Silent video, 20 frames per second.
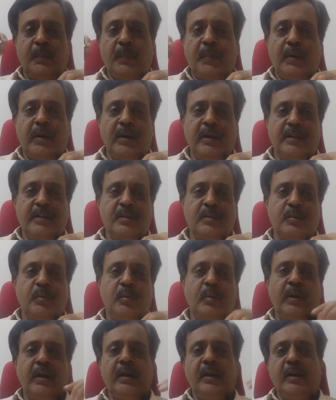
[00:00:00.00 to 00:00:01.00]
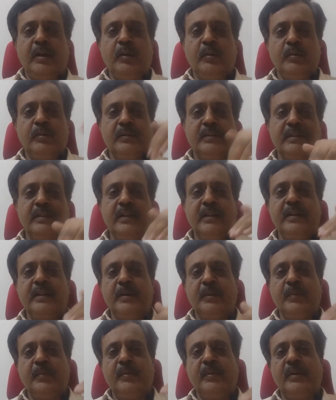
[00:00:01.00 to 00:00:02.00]
points where you sync
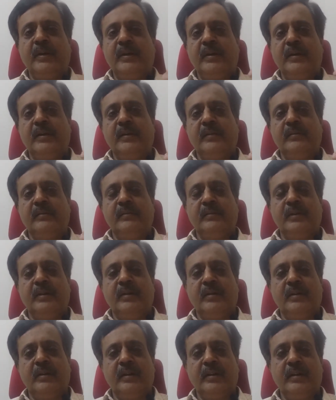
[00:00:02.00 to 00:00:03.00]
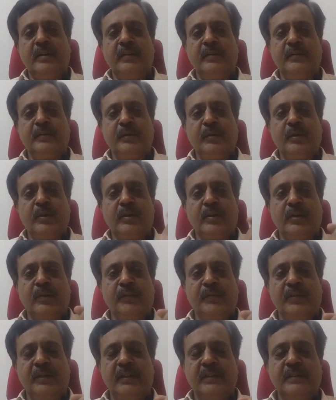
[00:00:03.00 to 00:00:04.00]
up, or it gives you a
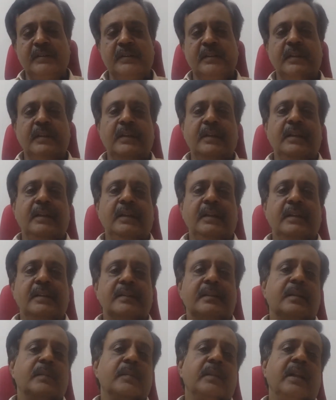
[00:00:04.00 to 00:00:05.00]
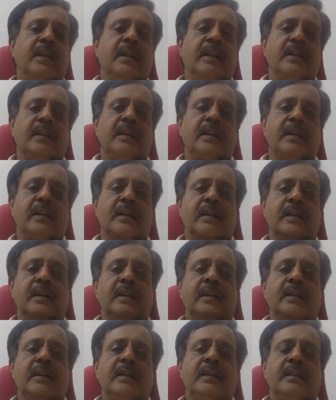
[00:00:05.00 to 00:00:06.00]
confidence, something like that,
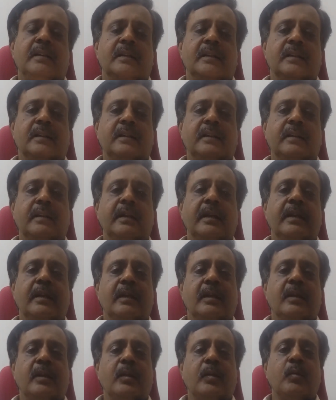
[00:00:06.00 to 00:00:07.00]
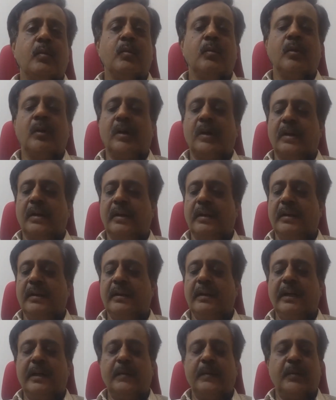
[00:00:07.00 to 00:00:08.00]
then you are a
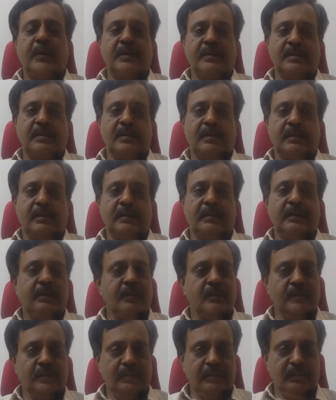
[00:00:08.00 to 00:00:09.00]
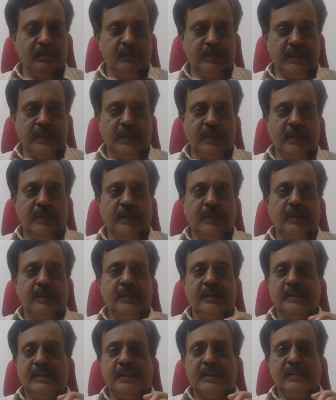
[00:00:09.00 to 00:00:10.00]
grandmaster. Okay,
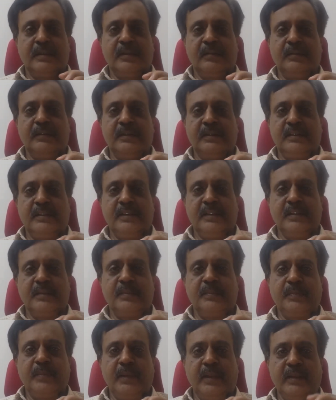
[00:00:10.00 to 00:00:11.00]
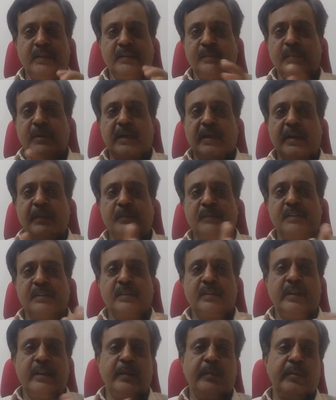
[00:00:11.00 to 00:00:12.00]
that's how the chess plays, but I'm just
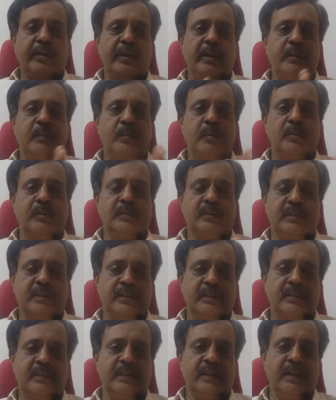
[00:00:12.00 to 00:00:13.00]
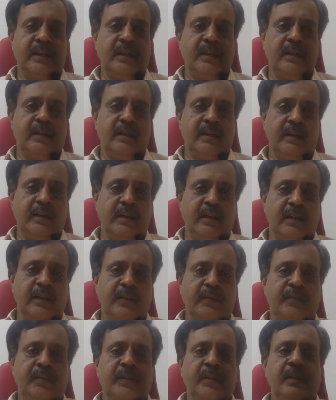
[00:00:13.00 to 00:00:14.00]
equating both chess and real
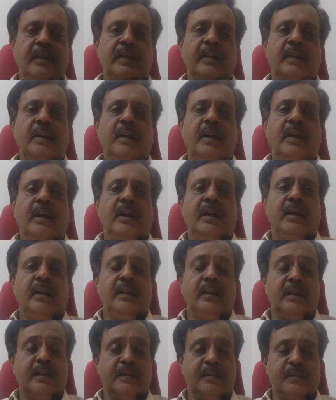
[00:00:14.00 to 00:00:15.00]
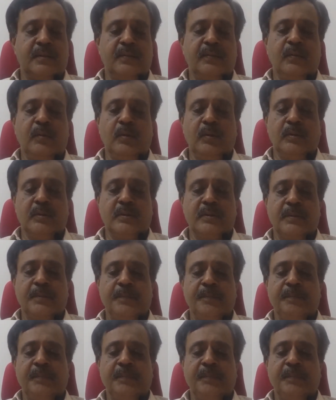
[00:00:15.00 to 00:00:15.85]
life in terms of goals.